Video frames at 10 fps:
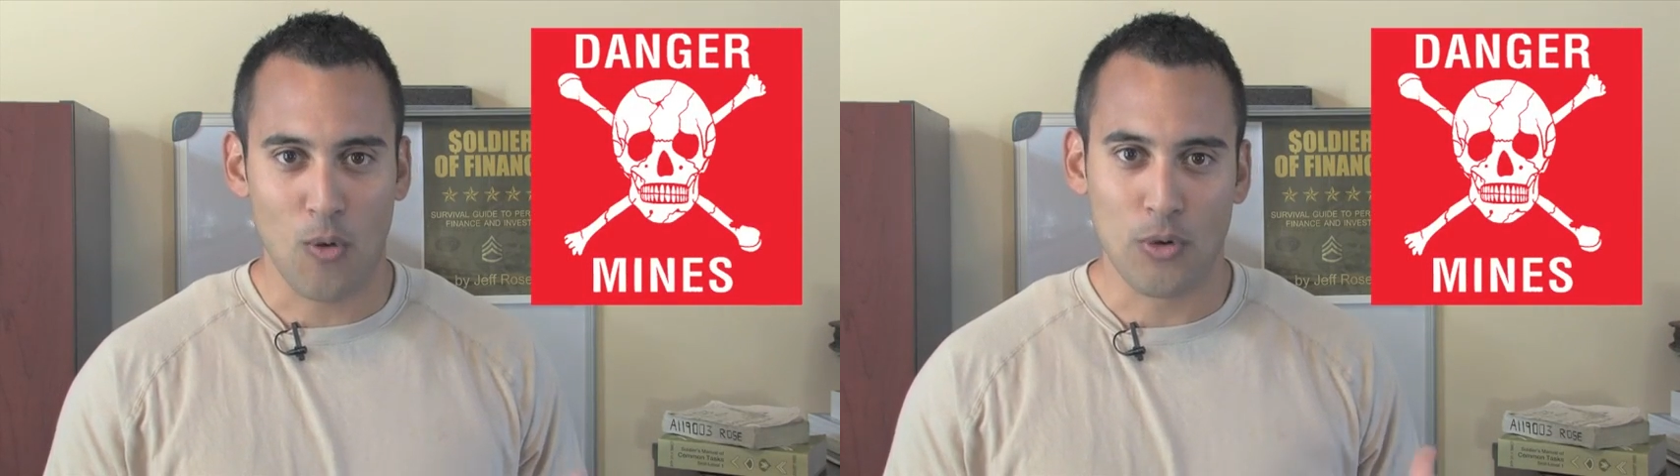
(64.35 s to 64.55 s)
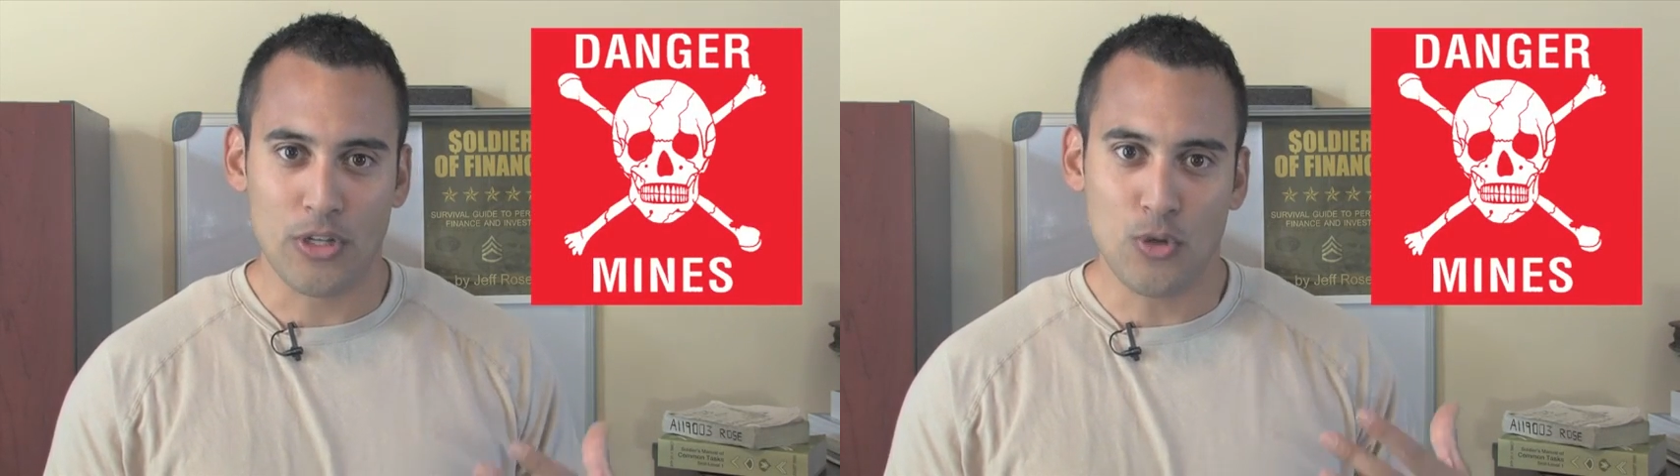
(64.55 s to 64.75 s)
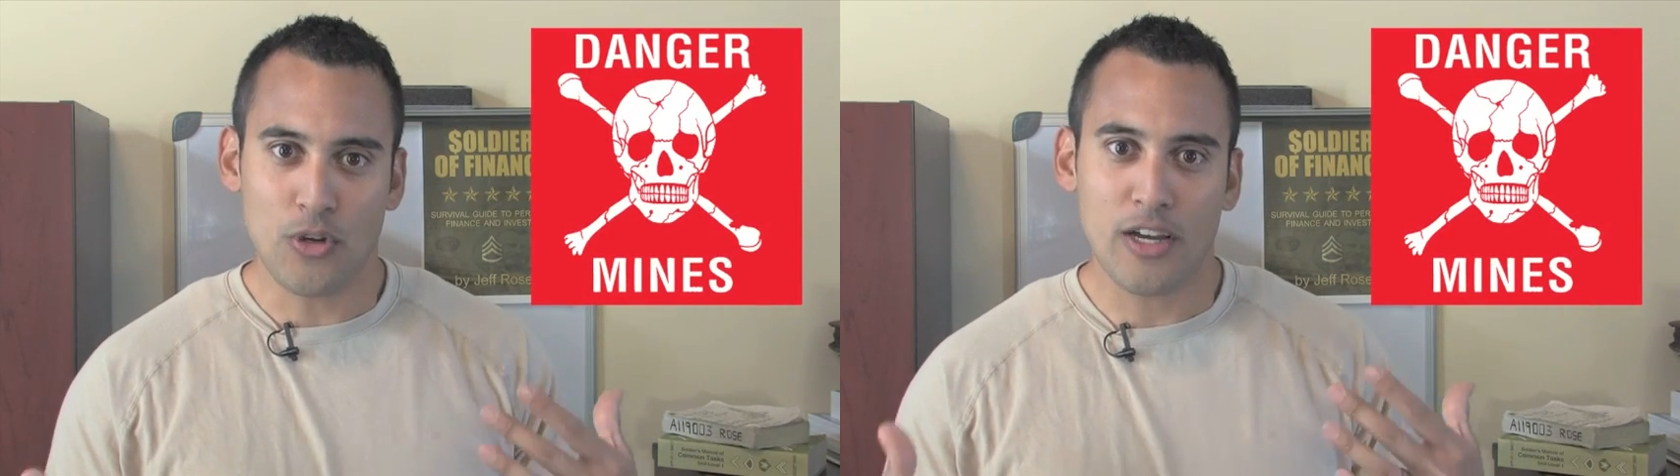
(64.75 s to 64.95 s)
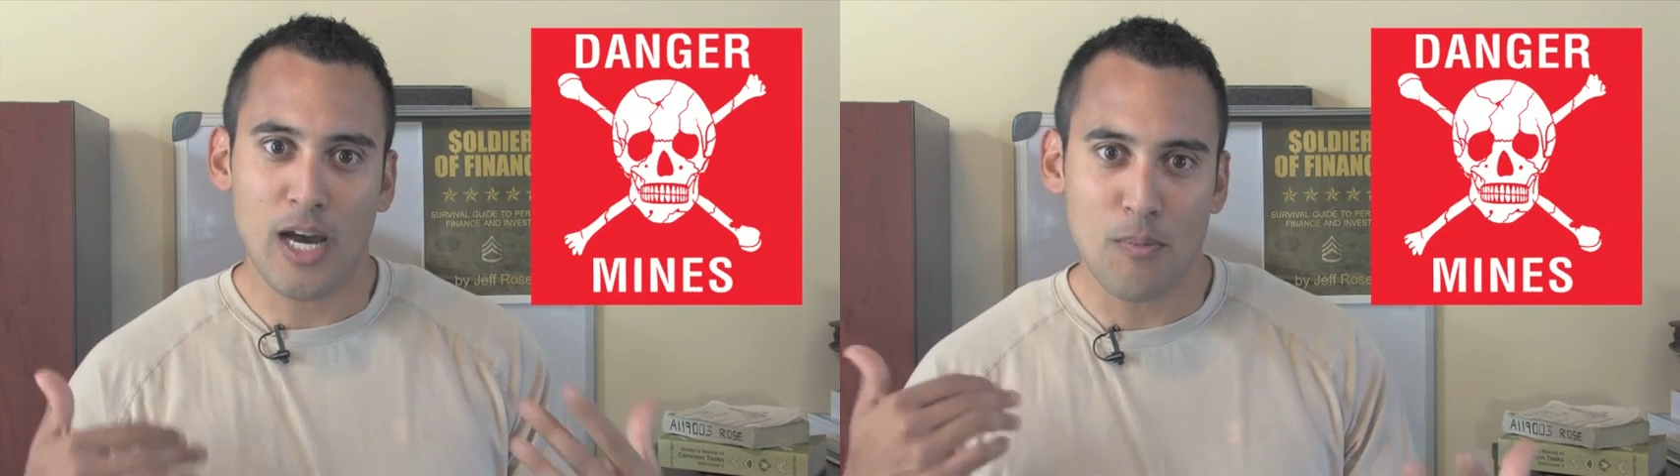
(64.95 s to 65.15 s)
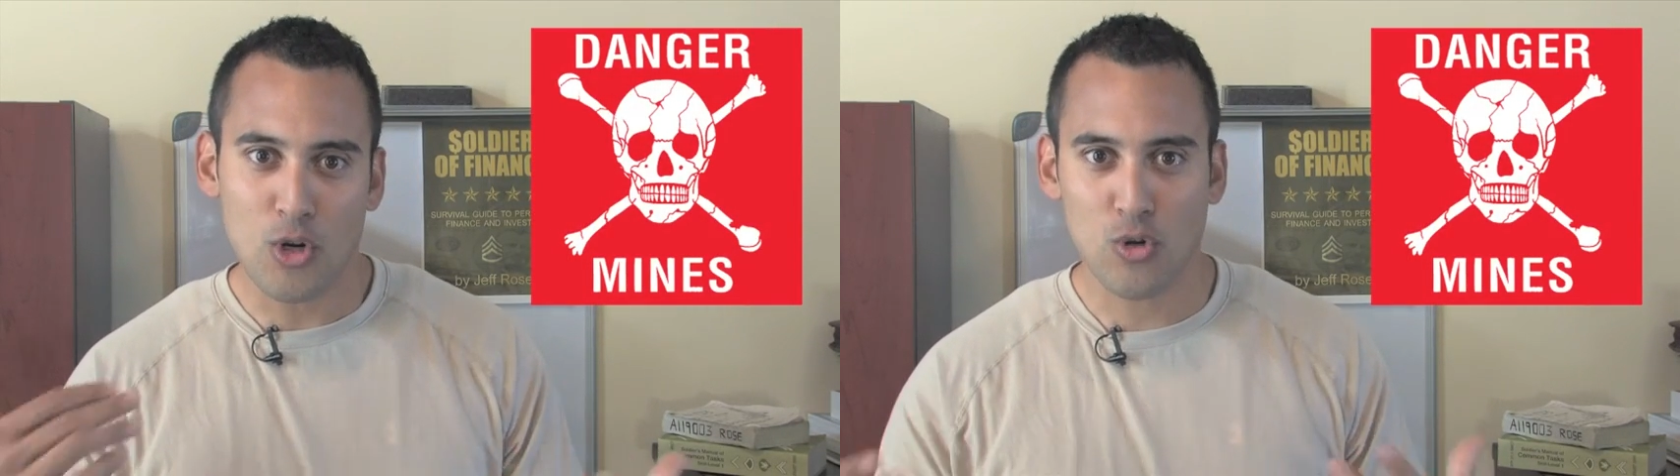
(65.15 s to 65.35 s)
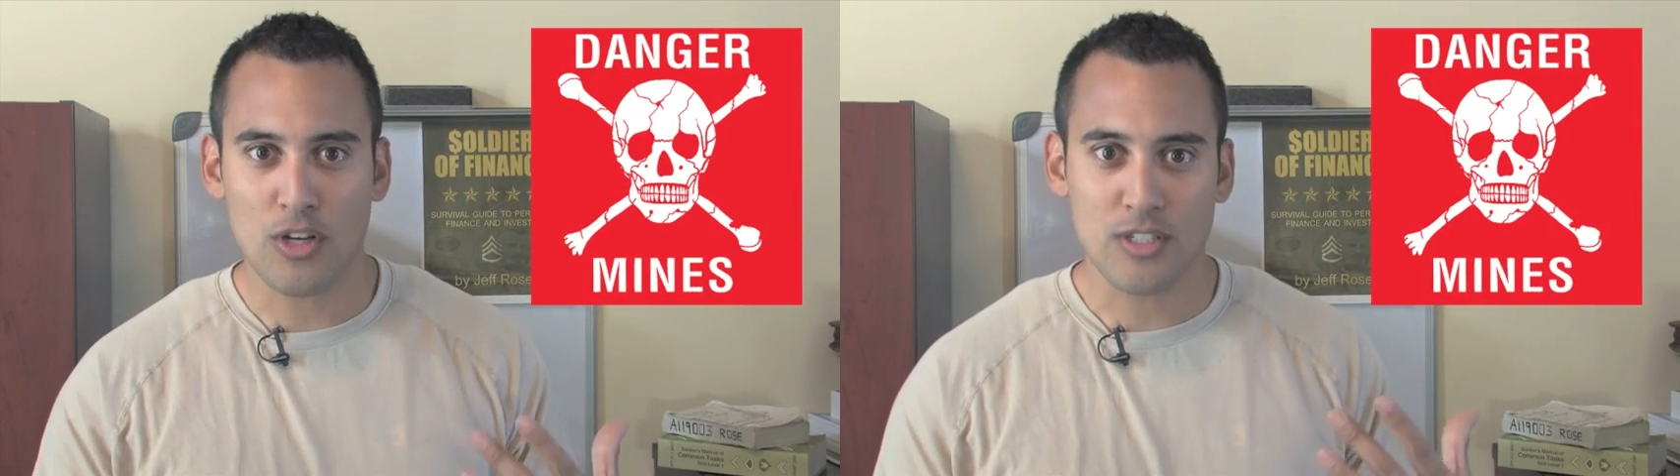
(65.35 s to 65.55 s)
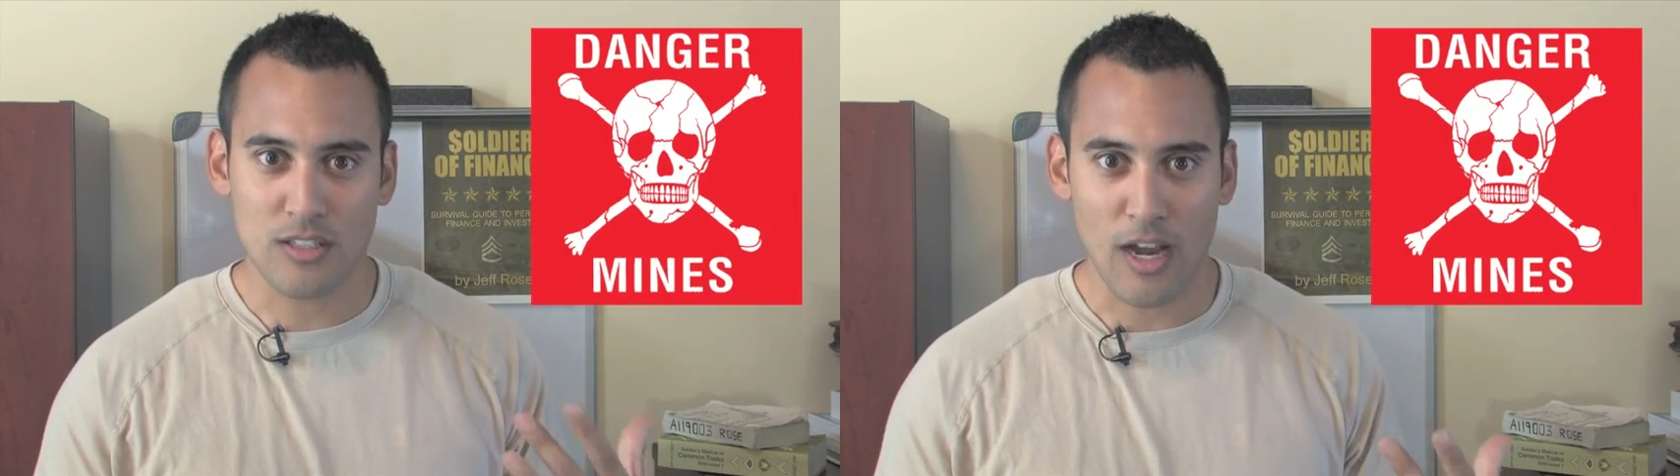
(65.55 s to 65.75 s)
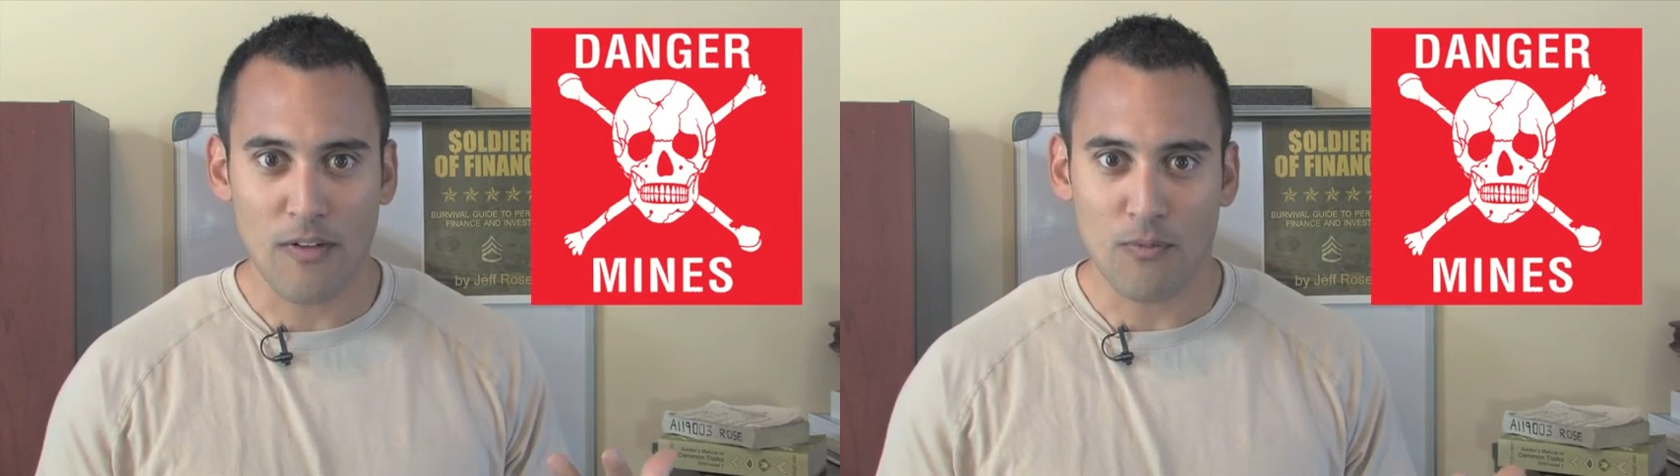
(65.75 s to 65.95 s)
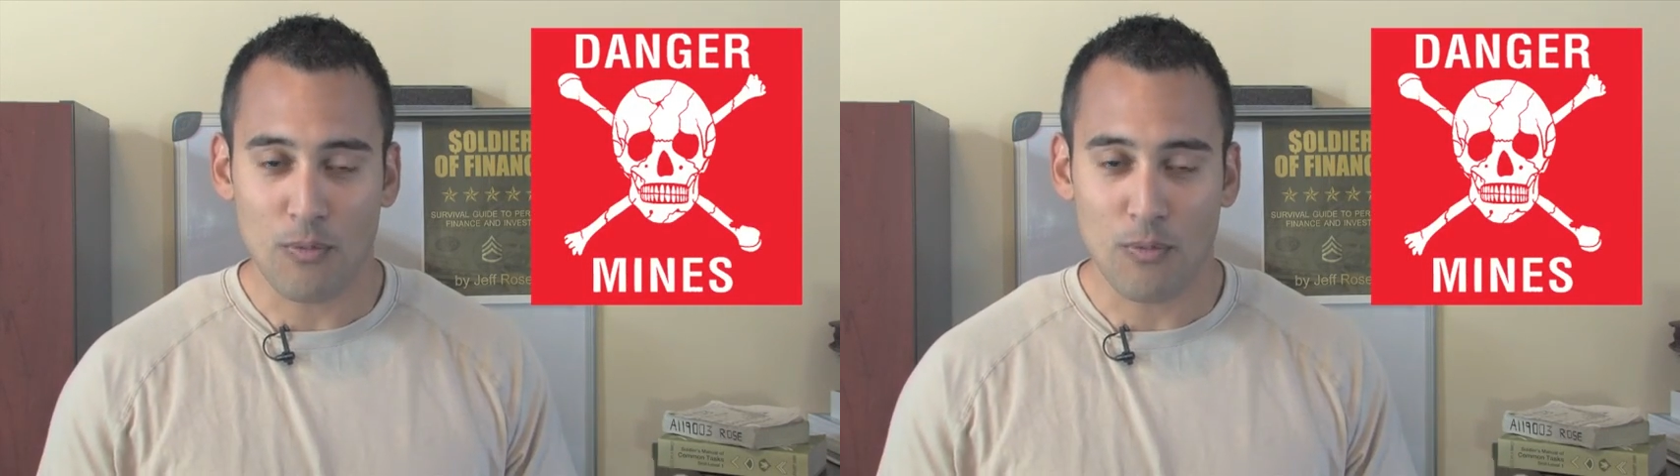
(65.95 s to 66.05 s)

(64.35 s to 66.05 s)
when you come across a